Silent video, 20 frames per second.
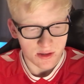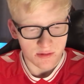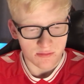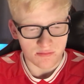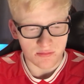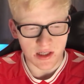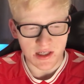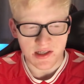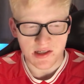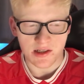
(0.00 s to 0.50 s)

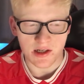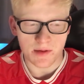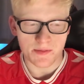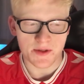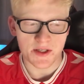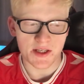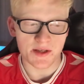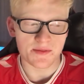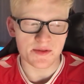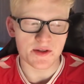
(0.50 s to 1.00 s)
this club
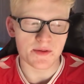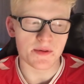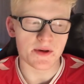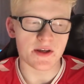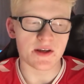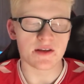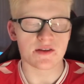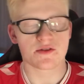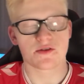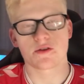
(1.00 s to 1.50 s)
seems to
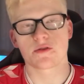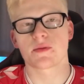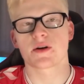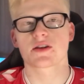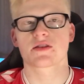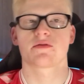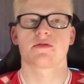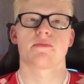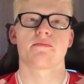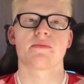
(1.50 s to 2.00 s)
be in too
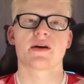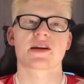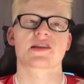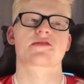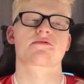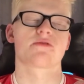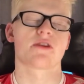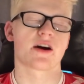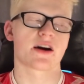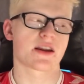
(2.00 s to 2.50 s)
much of a mess
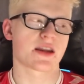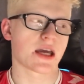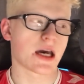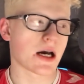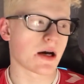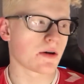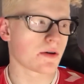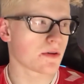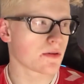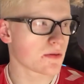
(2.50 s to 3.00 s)
right
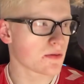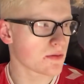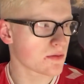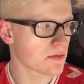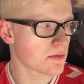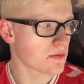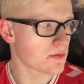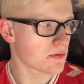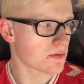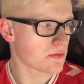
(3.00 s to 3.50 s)
now
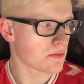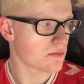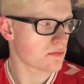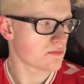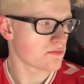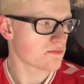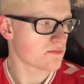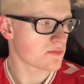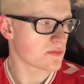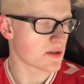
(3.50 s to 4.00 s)

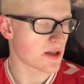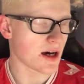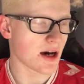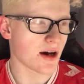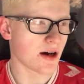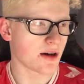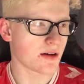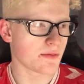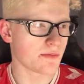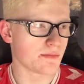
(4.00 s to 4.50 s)

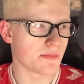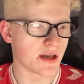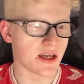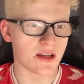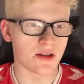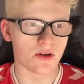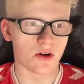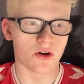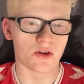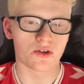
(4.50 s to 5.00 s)
that me
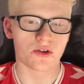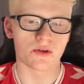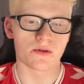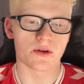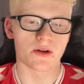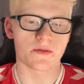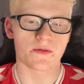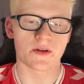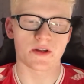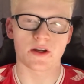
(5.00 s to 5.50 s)
not
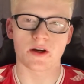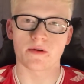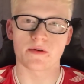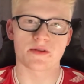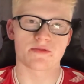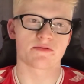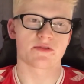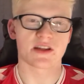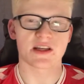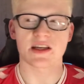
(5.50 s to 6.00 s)
doing a video
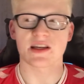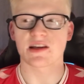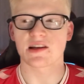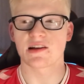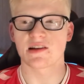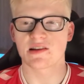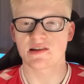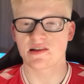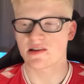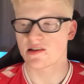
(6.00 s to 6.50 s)
is
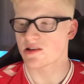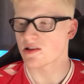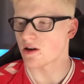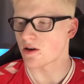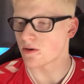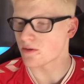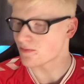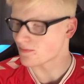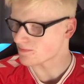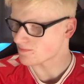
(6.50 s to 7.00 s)
ridiculous.
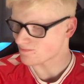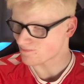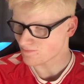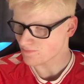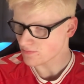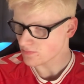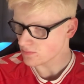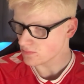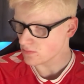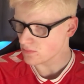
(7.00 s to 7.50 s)
So
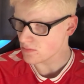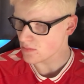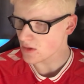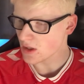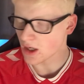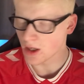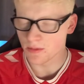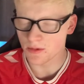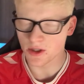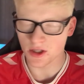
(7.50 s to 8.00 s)

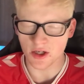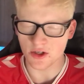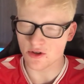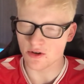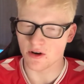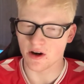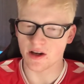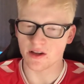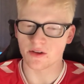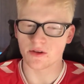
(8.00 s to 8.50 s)
I'm going to
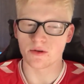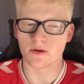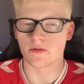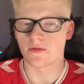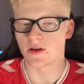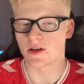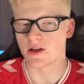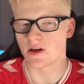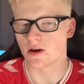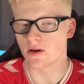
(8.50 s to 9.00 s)
try and do a
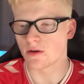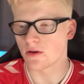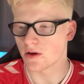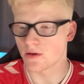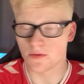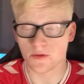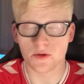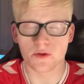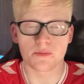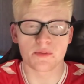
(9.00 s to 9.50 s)
video,
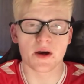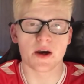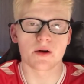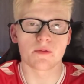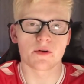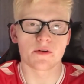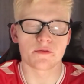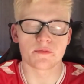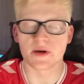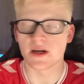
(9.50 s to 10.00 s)
if you'd bear
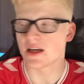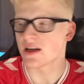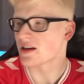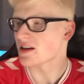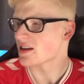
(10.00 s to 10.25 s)
with me,